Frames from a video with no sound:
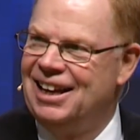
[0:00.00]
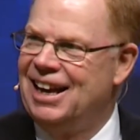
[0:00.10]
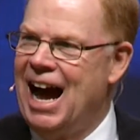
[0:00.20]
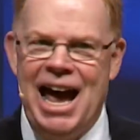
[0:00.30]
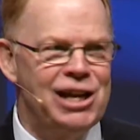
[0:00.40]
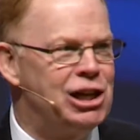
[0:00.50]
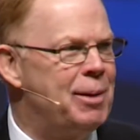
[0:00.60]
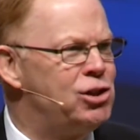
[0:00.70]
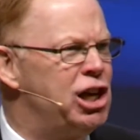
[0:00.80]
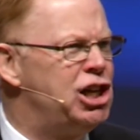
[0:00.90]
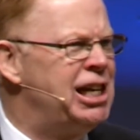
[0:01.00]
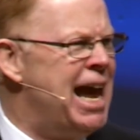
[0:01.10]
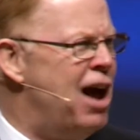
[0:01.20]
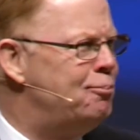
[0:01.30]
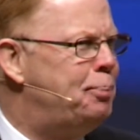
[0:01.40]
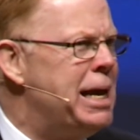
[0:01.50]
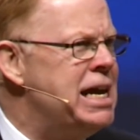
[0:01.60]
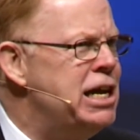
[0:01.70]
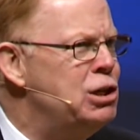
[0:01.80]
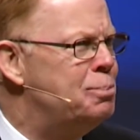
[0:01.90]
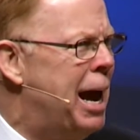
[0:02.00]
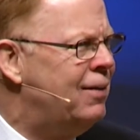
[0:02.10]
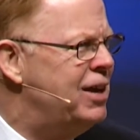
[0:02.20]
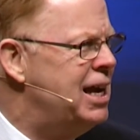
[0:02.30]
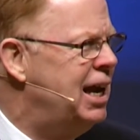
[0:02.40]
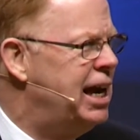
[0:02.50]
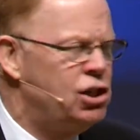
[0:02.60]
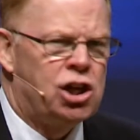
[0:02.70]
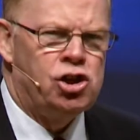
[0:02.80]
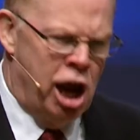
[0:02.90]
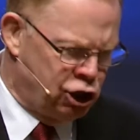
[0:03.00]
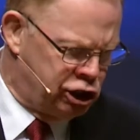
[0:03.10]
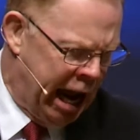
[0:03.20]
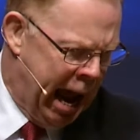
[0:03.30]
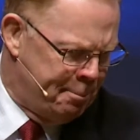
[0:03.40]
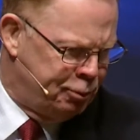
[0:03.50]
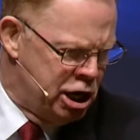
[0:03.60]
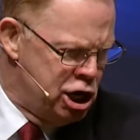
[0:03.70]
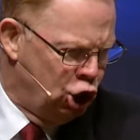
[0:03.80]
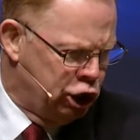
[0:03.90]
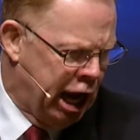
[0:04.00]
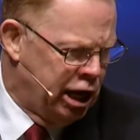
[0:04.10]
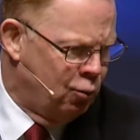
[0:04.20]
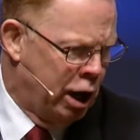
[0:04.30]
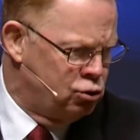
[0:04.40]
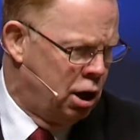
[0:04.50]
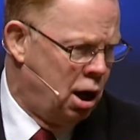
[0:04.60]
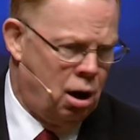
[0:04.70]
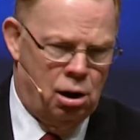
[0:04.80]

I asked him, I said, did they have pens back then? He said, yeah, typed, didn't it? Look at it right there.